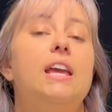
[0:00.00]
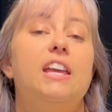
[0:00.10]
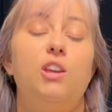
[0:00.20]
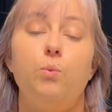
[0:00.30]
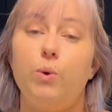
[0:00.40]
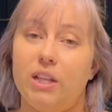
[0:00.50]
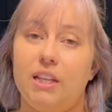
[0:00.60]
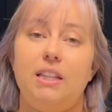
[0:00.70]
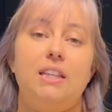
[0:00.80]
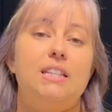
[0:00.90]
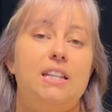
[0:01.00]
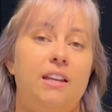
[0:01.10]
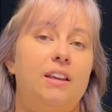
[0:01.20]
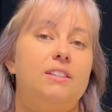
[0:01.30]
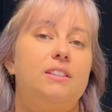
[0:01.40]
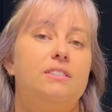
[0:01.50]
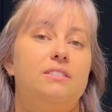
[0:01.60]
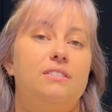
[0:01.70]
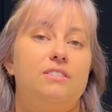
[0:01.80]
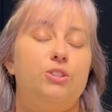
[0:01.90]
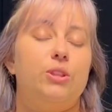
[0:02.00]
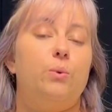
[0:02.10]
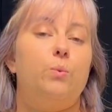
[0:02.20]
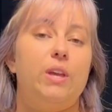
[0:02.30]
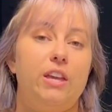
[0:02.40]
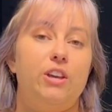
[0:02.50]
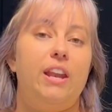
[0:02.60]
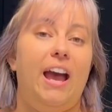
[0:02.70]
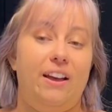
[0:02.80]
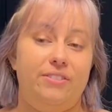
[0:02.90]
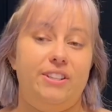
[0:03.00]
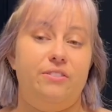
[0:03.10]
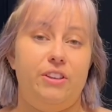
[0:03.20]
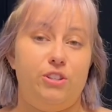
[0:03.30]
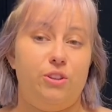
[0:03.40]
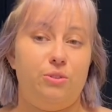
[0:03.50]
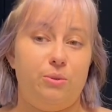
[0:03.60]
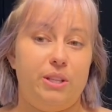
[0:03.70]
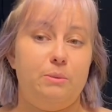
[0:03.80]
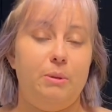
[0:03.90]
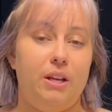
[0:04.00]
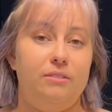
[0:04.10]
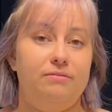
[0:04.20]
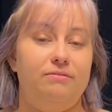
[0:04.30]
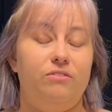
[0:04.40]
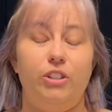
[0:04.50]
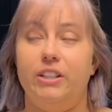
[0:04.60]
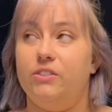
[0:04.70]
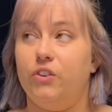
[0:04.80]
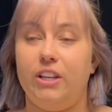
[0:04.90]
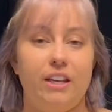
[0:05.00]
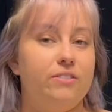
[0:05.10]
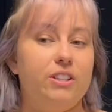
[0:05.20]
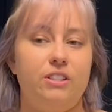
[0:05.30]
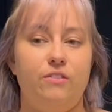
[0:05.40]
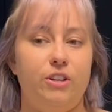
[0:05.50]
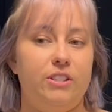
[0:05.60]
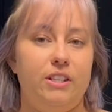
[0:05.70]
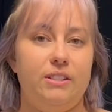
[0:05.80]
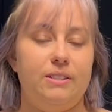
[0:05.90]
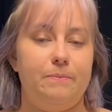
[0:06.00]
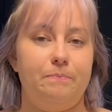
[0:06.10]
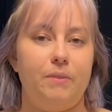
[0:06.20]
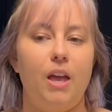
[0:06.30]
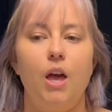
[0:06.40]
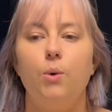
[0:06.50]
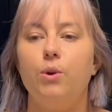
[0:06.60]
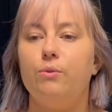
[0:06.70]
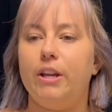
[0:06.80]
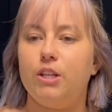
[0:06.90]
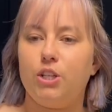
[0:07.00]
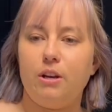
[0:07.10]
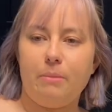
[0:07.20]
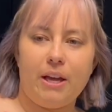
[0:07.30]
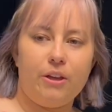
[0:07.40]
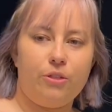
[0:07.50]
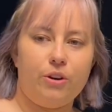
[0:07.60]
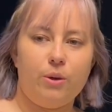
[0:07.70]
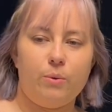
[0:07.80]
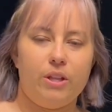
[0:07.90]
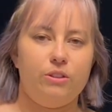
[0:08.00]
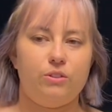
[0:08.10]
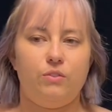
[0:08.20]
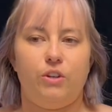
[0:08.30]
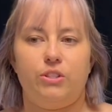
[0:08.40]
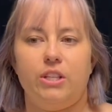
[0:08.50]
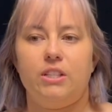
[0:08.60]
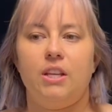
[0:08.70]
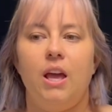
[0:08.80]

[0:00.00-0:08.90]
he willingly did it so that we could have salvation through his blood for his forgiveness of our sins. We read in Jeremiah 31 those verses.